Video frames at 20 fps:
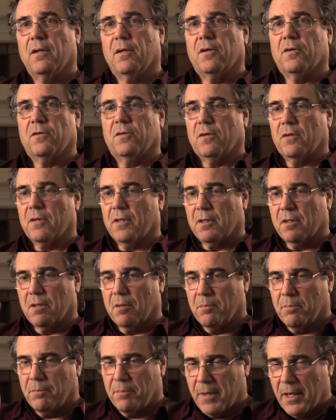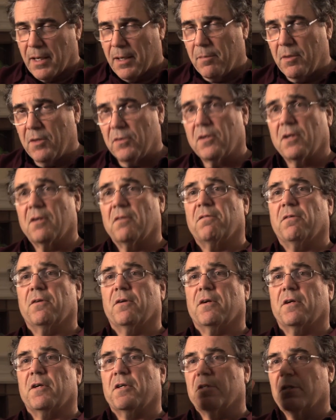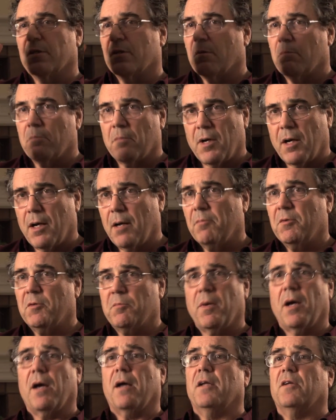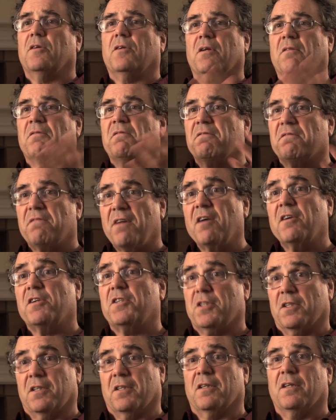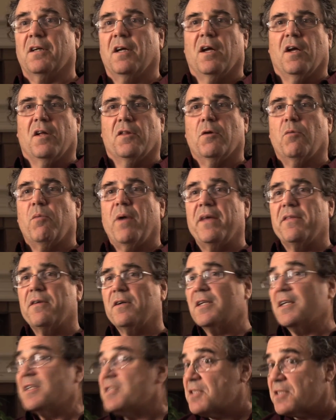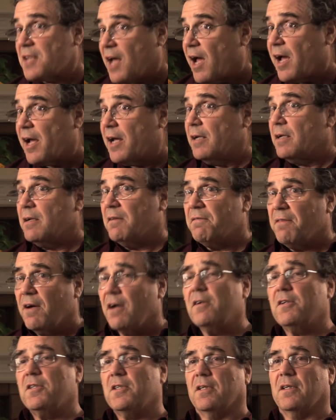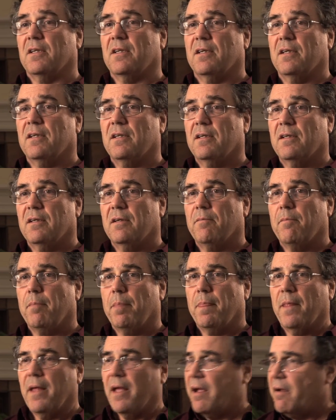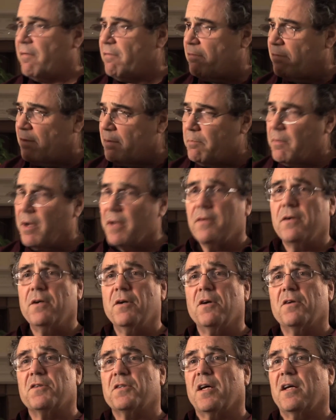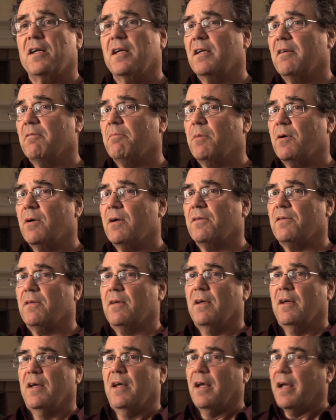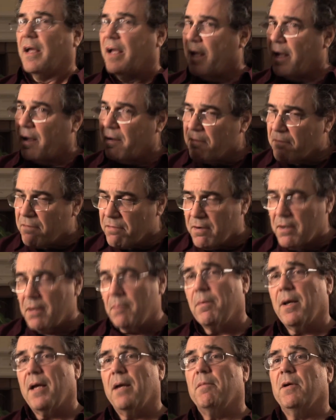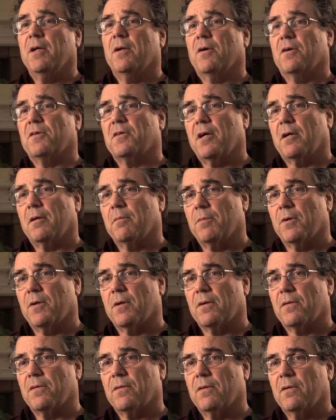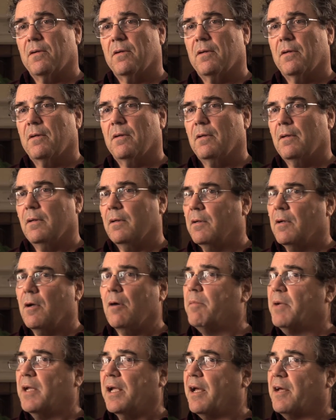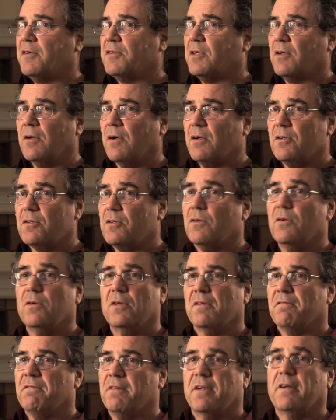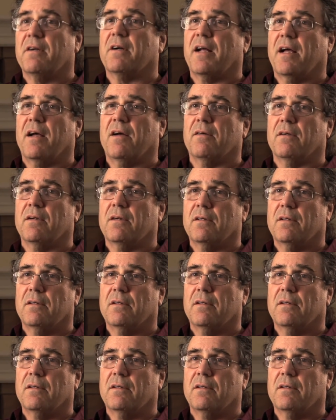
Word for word: so that the babies can flourish and the mom's bodies can function the way they're designed to function. Every mother knows how to give birth. Every baby knows how to birth. Nobody has to go to school to figure it out.